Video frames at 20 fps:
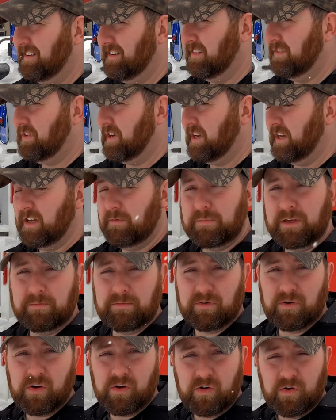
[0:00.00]
if I can get
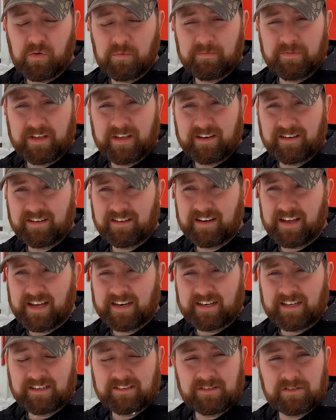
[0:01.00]
people home, that I
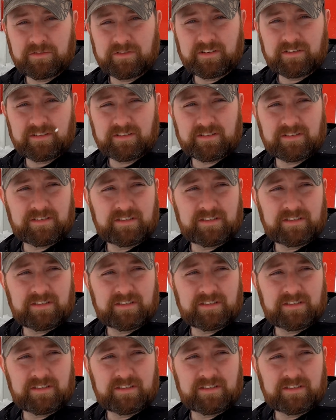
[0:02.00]
need to.